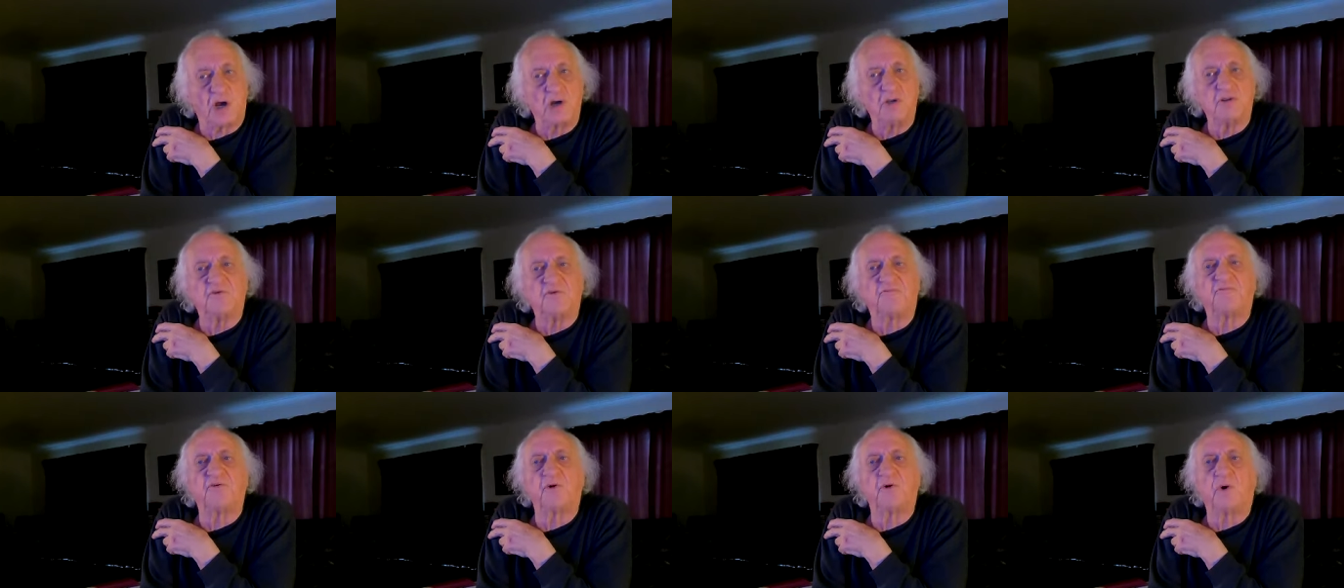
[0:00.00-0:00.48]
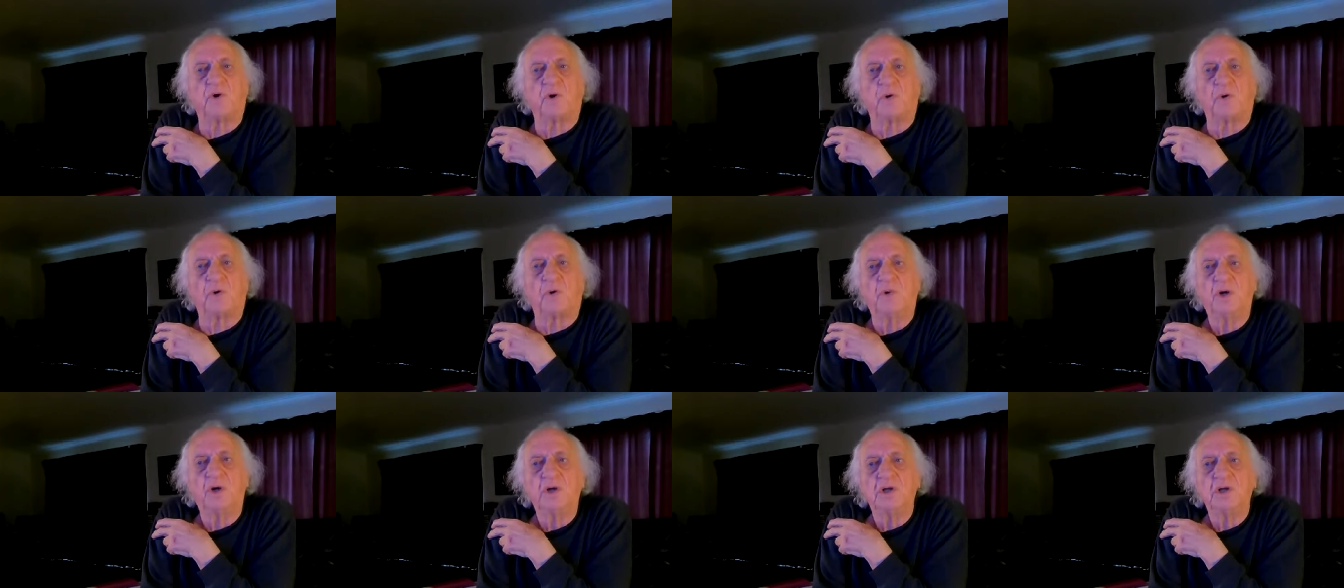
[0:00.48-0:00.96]
the film
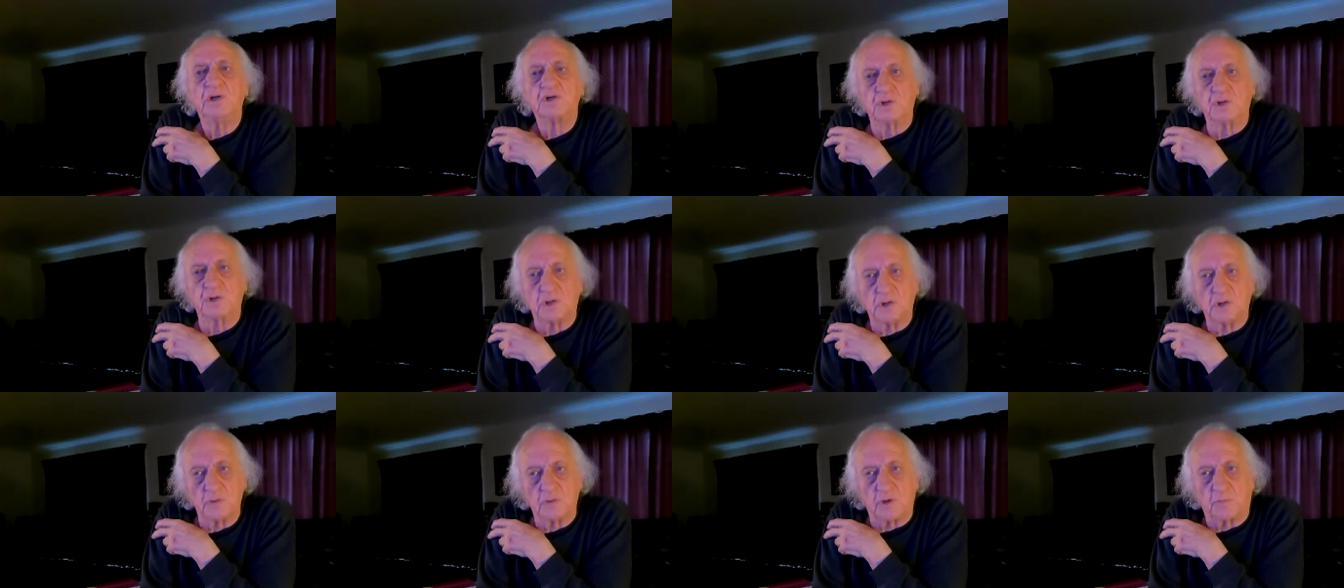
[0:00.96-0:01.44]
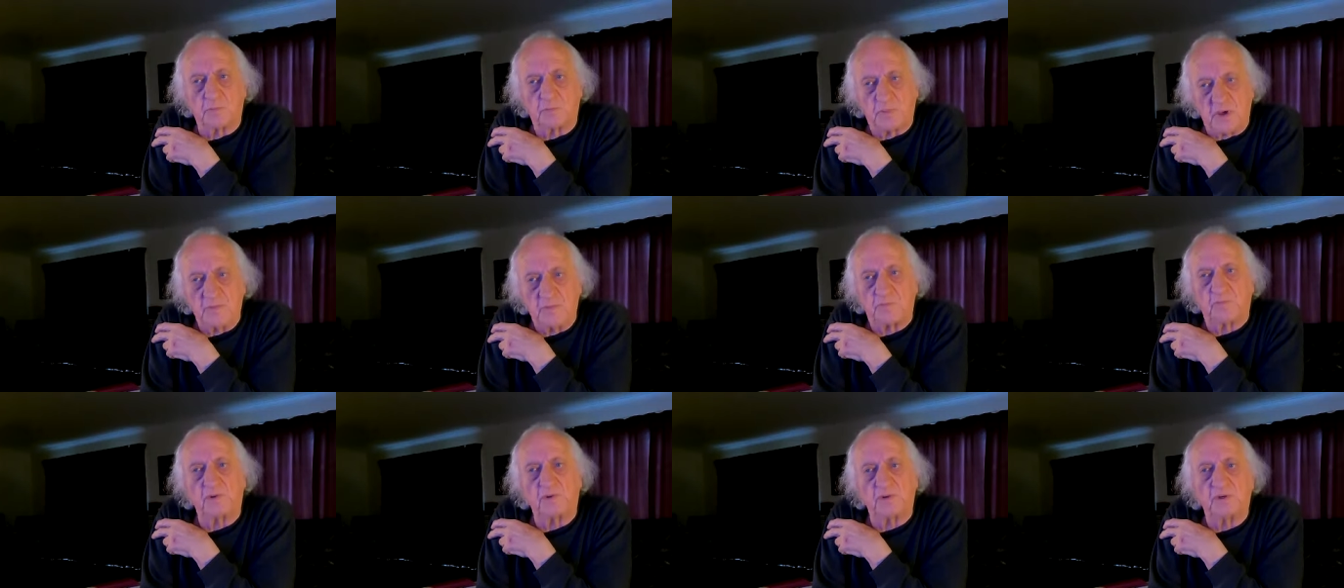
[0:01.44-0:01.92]
to the
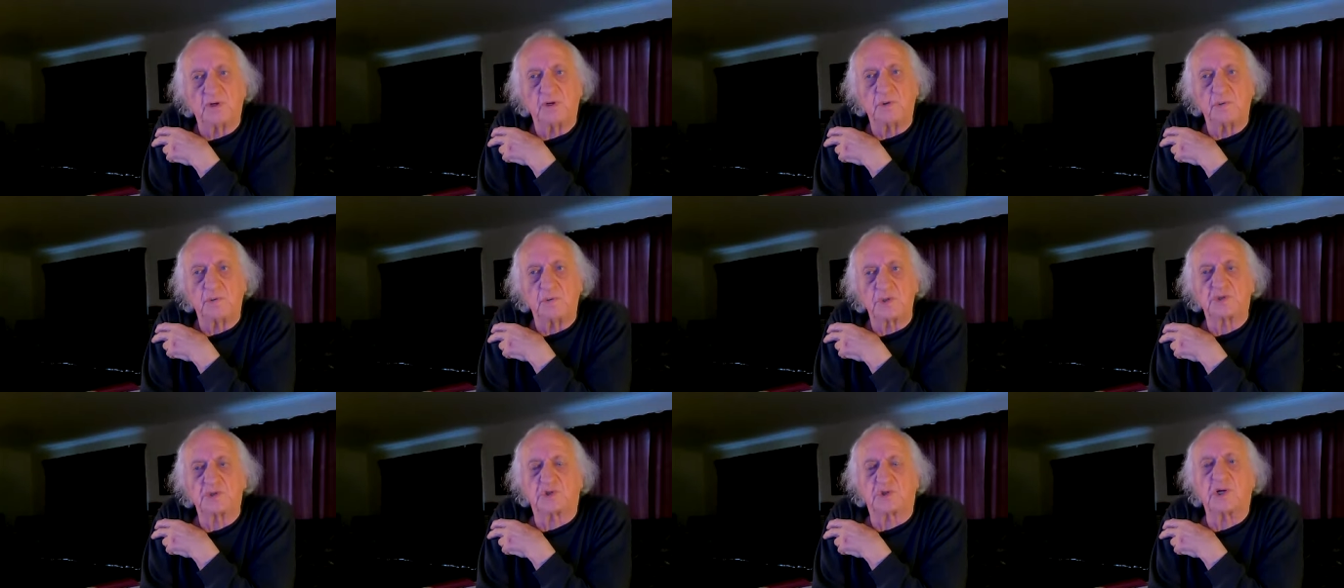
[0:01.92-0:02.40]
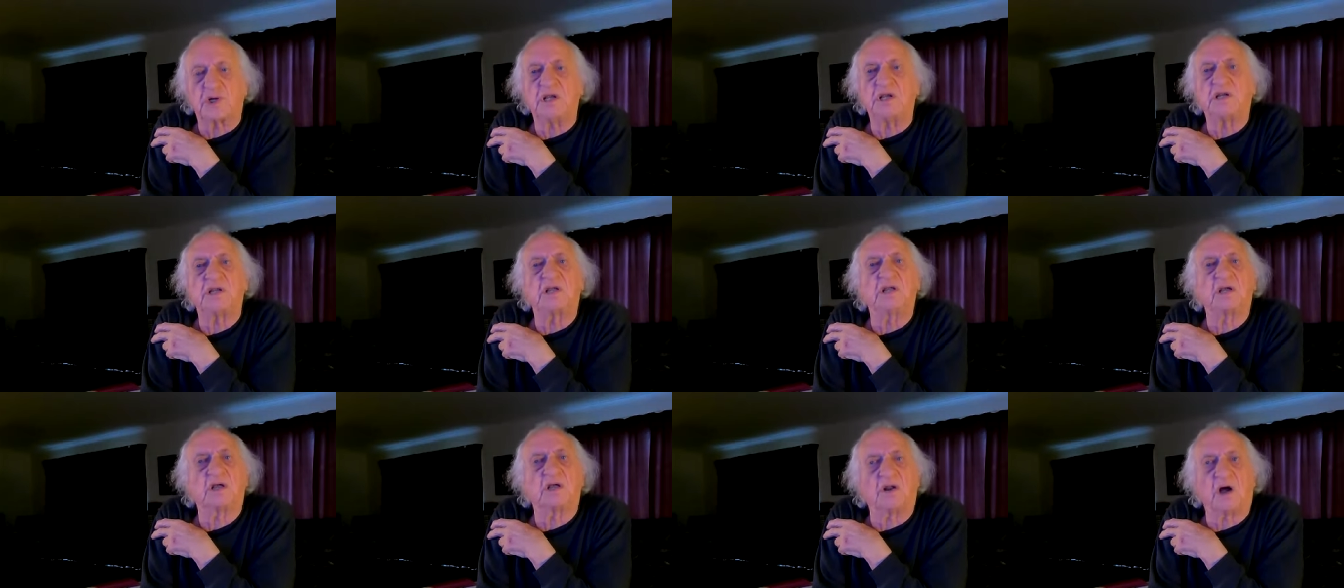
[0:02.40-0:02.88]
people that he was treating
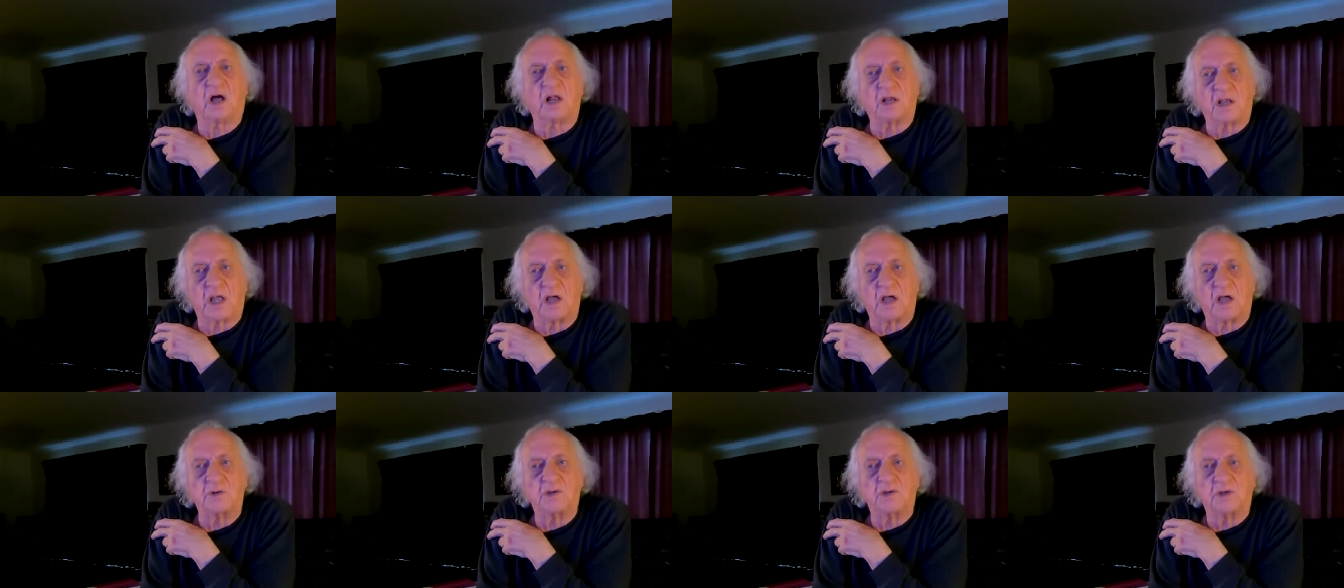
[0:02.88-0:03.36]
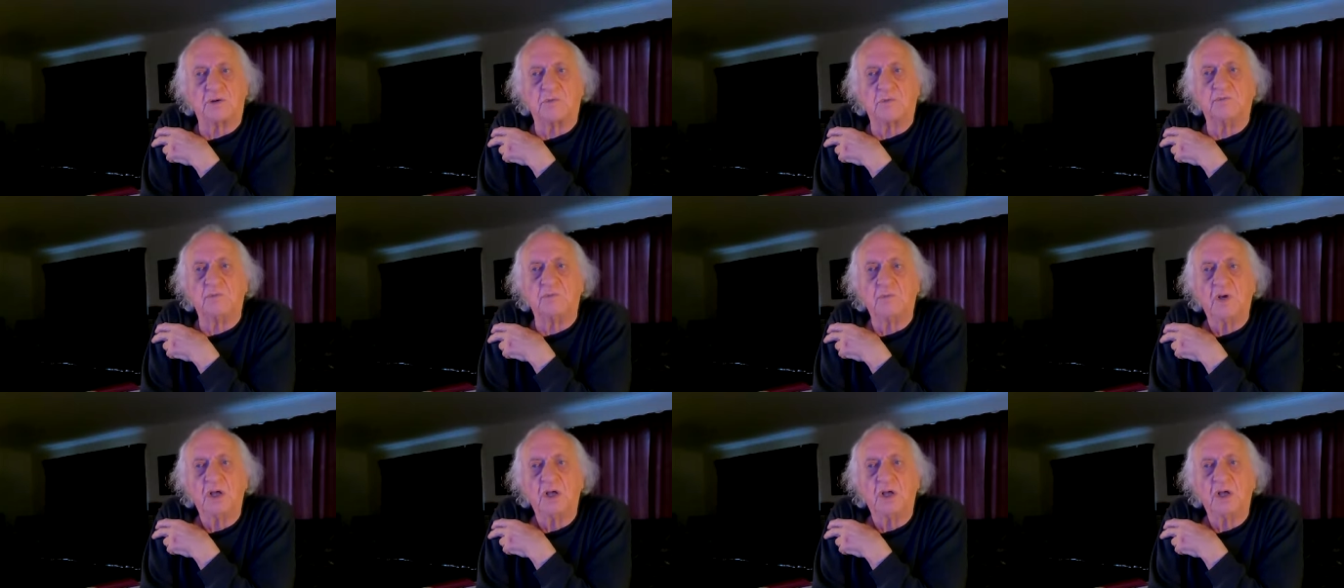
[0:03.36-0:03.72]
and i loaned him